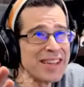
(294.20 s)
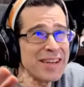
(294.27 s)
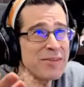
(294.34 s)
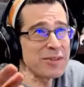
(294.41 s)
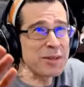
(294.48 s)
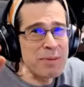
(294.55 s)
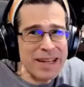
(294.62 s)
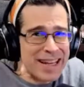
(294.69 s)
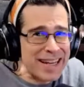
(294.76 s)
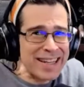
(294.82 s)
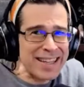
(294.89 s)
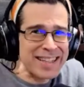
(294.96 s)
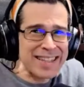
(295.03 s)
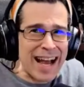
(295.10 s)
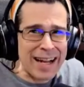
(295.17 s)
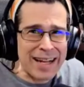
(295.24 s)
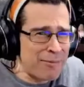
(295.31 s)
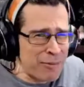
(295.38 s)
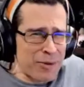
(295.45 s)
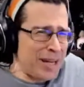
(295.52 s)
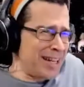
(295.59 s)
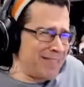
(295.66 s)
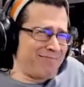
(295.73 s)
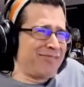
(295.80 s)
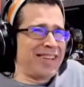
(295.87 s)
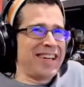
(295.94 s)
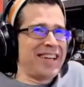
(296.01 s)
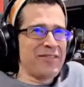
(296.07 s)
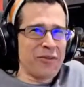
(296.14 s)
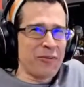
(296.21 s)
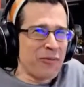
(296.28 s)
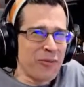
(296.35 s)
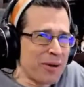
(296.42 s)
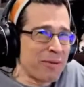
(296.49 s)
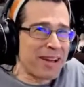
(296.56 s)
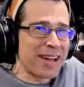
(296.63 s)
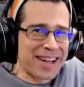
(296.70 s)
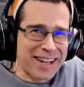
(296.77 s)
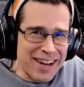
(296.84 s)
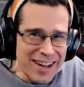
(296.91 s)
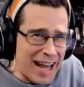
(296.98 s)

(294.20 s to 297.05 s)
the beginning of the .com. What am I going to call?